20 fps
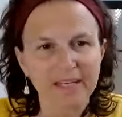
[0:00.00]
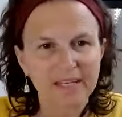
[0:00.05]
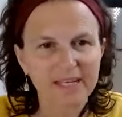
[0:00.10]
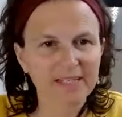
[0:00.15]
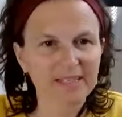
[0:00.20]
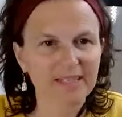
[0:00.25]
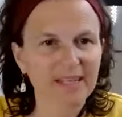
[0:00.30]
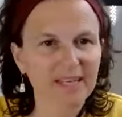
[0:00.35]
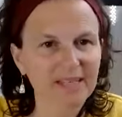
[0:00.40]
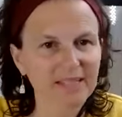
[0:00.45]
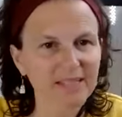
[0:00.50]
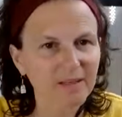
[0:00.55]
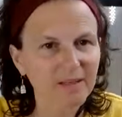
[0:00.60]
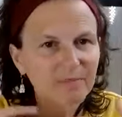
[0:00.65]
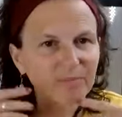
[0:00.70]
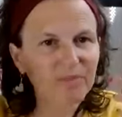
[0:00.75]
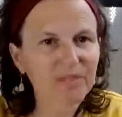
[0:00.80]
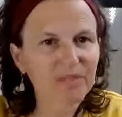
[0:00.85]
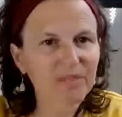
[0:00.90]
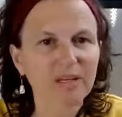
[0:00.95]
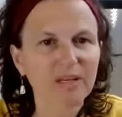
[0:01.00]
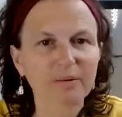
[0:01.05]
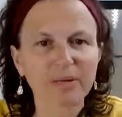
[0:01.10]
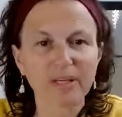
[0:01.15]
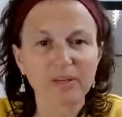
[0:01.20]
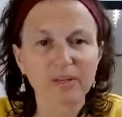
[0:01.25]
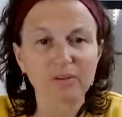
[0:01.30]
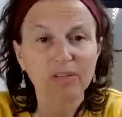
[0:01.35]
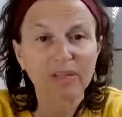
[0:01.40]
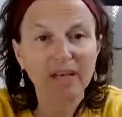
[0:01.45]
Is there something
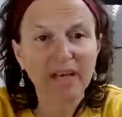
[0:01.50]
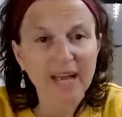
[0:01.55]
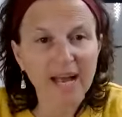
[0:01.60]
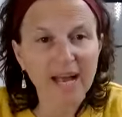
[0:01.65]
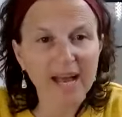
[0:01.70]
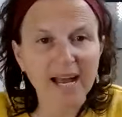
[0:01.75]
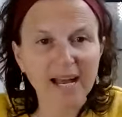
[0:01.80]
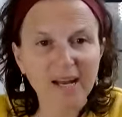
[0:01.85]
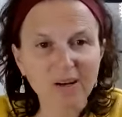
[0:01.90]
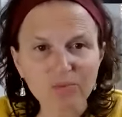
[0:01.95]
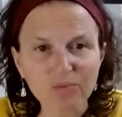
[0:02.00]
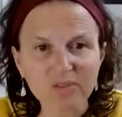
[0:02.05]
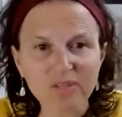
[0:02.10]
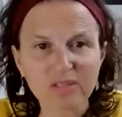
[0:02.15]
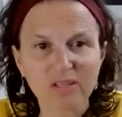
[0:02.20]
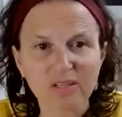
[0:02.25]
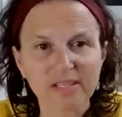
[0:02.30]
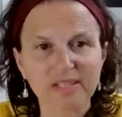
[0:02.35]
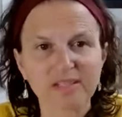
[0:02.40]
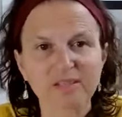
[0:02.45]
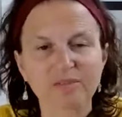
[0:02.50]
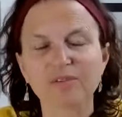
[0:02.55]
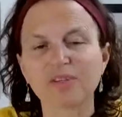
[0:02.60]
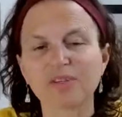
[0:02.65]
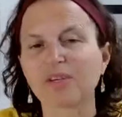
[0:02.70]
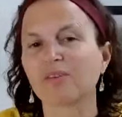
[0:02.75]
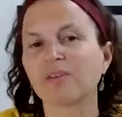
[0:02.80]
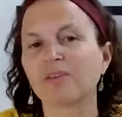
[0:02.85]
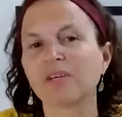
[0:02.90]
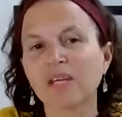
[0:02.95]
going on outside of
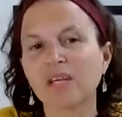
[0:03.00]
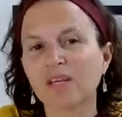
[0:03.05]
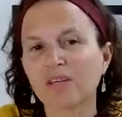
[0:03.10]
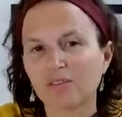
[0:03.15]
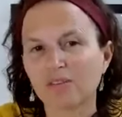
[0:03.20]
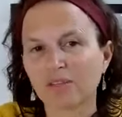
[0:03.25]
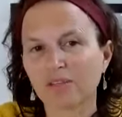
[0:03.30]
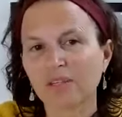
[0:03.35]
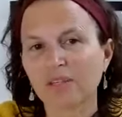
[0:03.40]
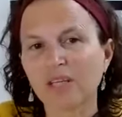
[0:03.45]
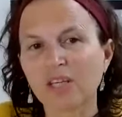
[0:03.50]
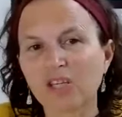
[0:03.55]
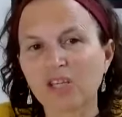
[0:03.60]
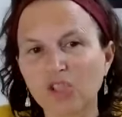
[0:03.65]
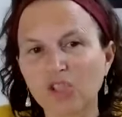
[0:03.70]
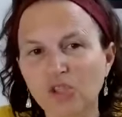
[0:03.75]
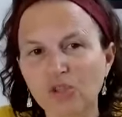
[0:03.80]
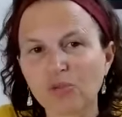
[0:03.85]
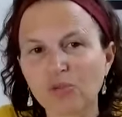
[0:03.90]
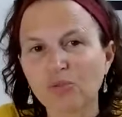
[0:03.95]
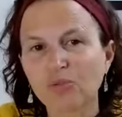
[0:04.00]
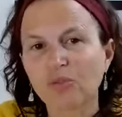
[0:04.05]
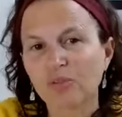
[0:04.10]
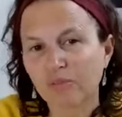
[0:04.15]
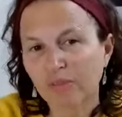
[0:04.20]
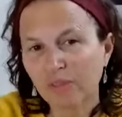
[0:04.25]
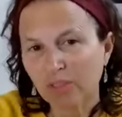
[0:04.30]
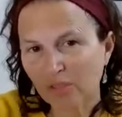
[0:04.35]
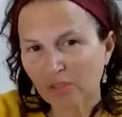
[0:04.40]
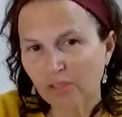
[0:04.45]
you that you
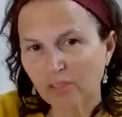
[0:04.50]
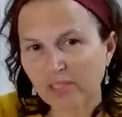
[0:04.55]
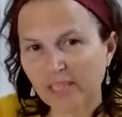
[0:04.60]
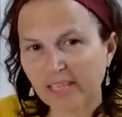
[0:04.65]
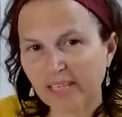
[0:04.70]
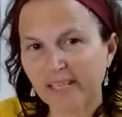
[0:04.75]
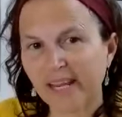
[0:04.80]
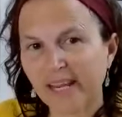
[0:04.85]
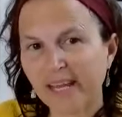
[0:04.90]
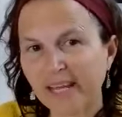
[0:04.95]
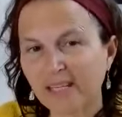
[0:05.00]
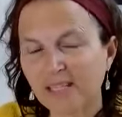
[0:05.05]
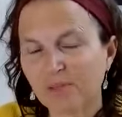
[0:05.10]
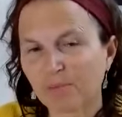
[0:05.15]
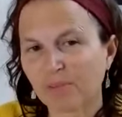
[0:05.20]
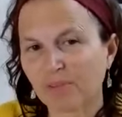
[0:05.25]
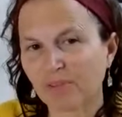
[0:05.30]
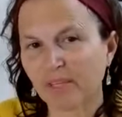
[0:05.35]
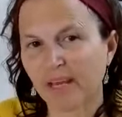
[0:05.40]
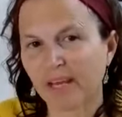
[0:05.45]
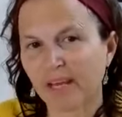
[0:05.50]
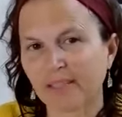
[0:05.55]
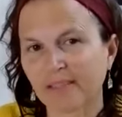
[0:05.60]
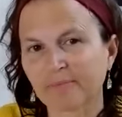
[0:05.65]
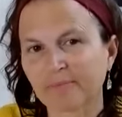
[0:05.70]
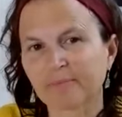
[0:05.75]
that could connect with that?